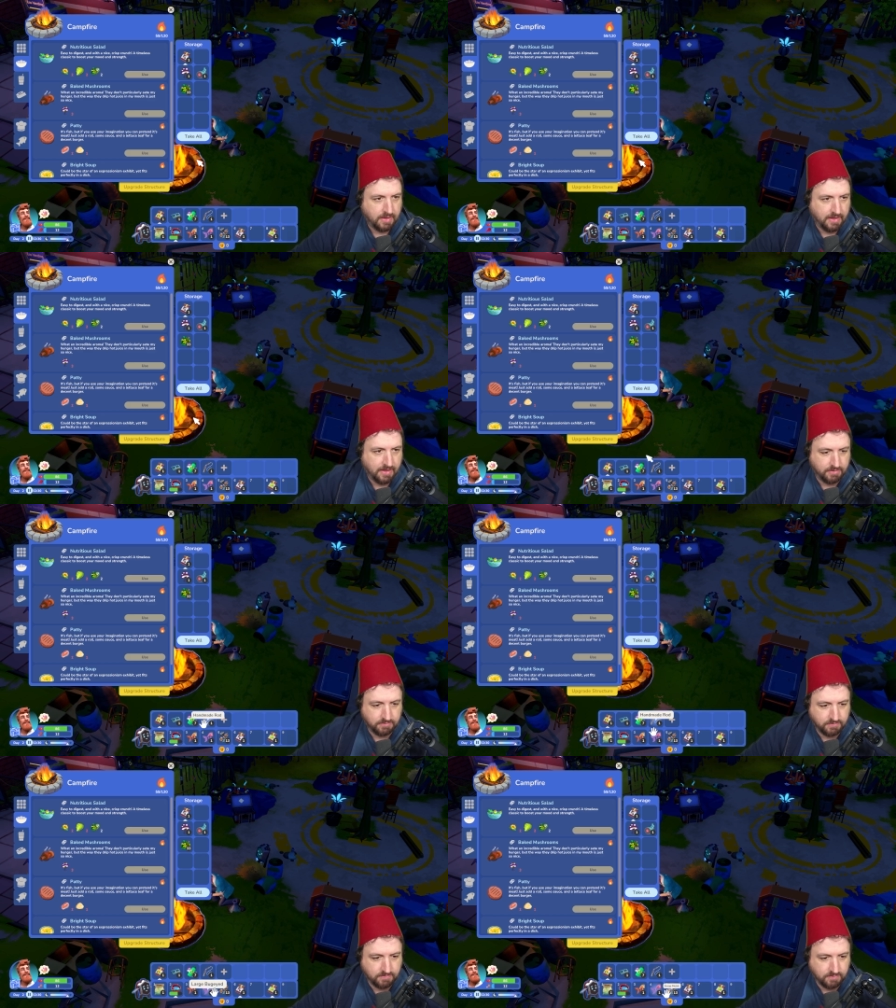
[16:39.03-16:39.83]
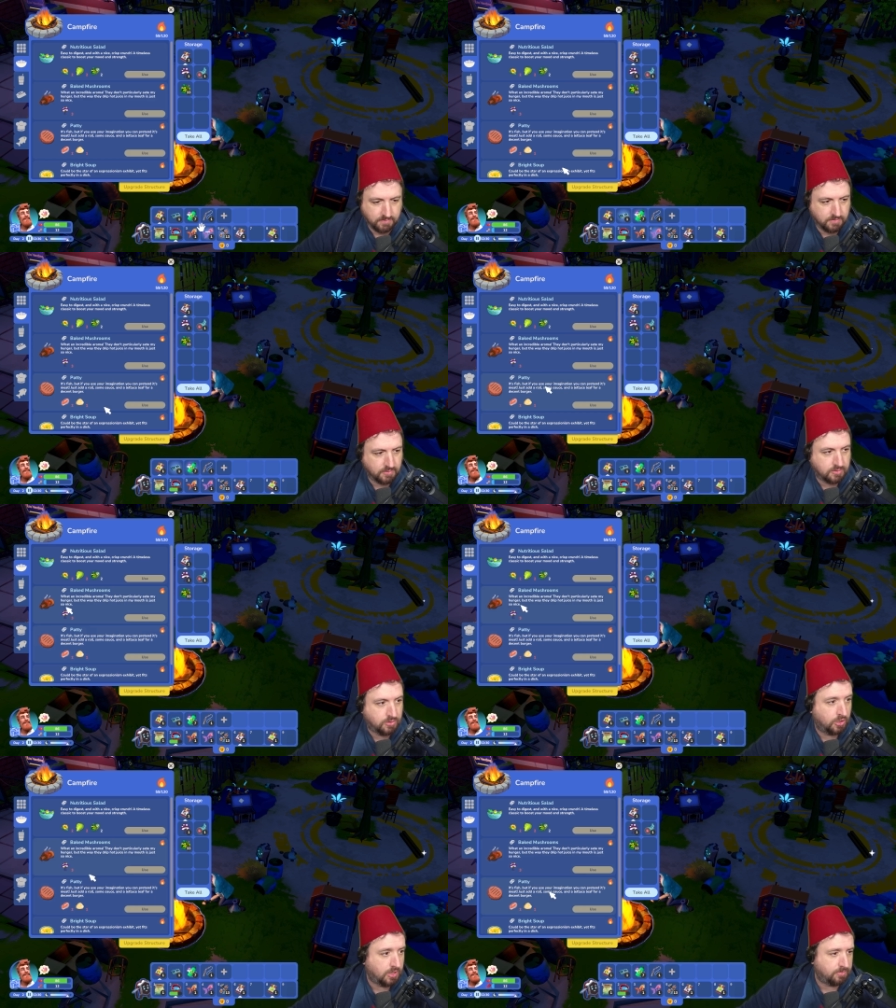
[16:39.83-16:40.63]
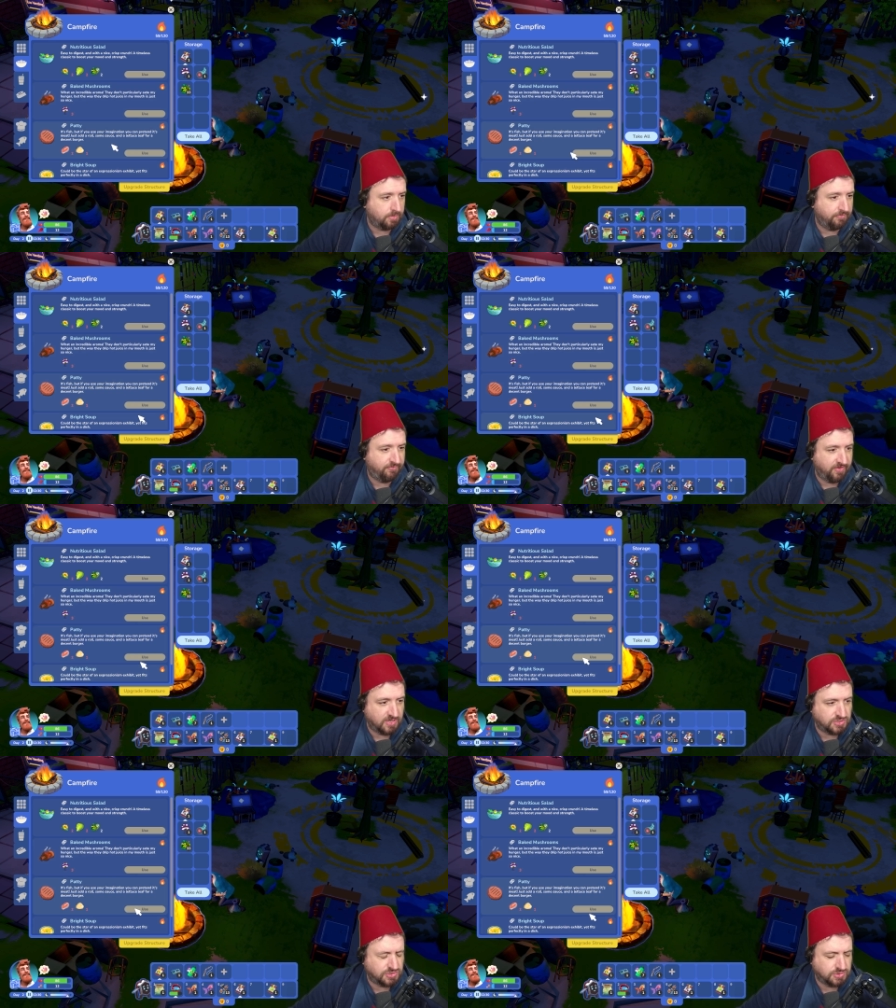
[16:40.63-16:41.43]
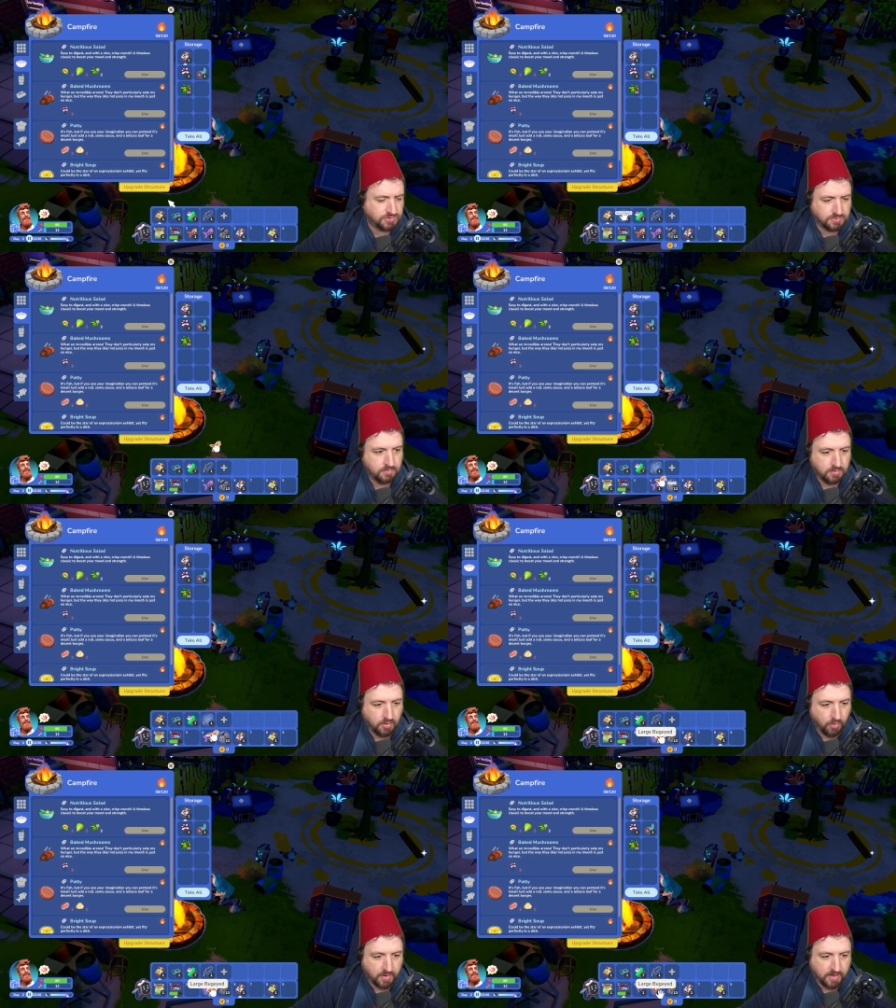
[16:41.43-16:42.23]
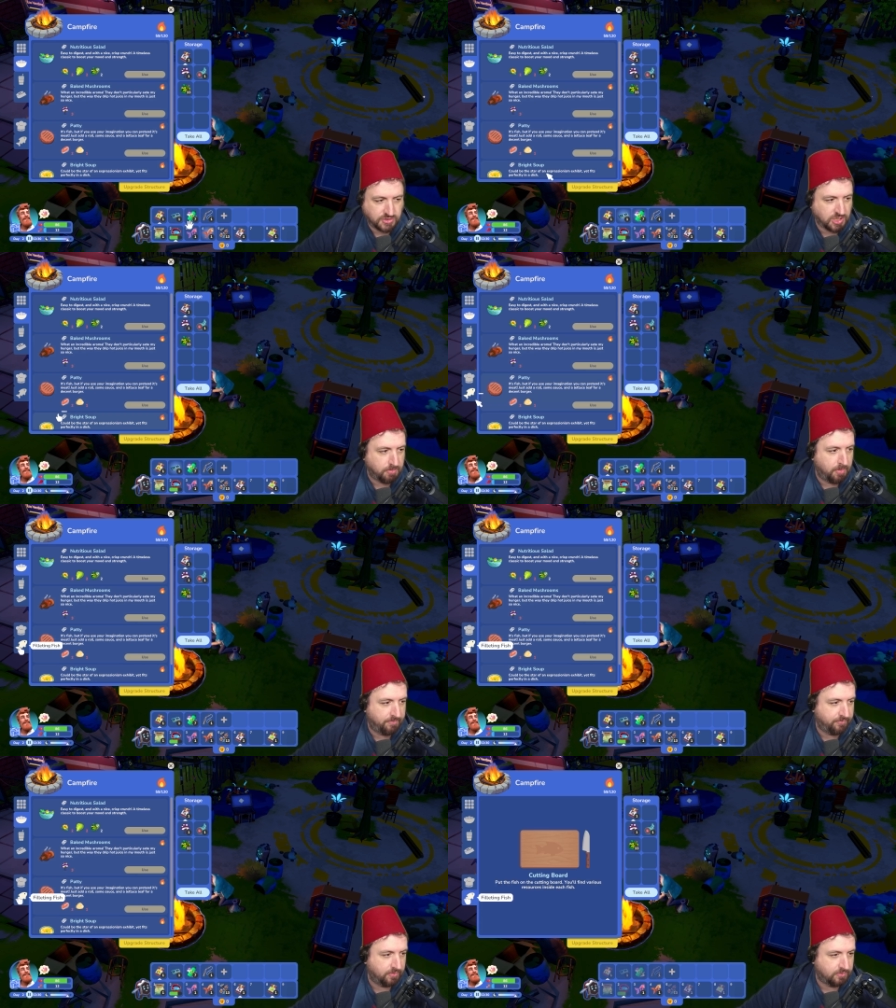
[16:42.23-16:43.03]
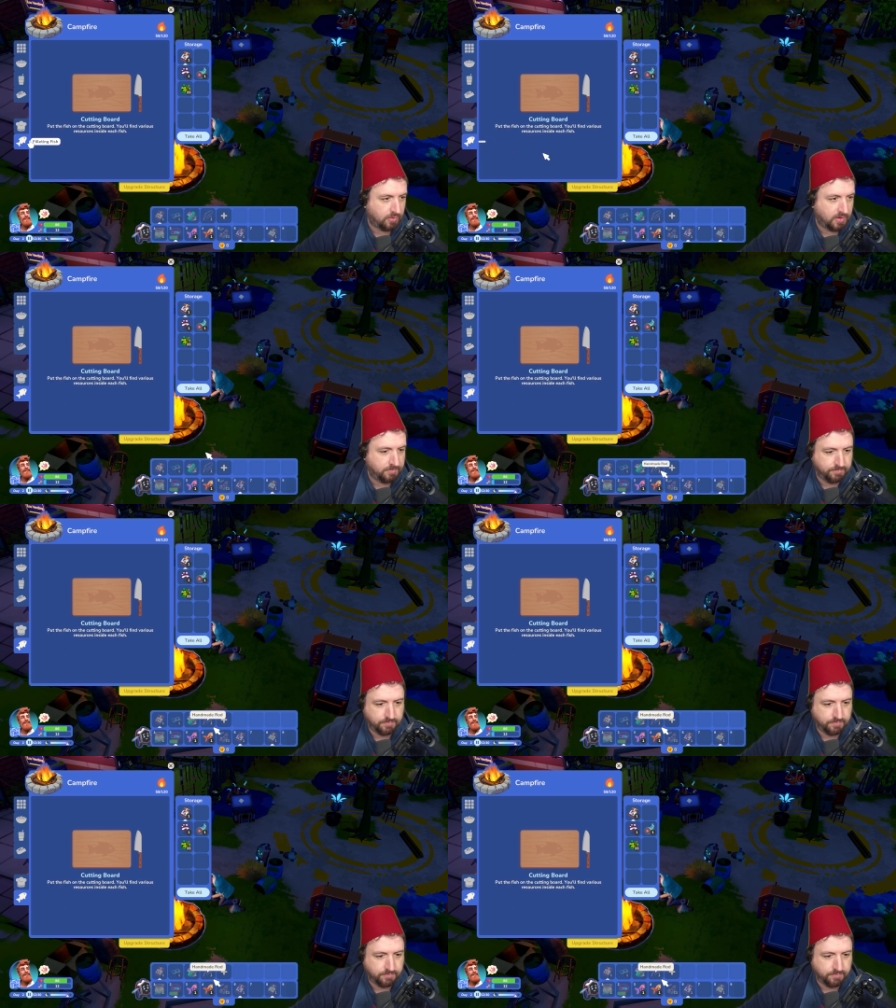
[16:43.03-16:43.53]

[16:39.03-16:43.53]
and cook up some fish. Oh, I got to chop them up first, don't I?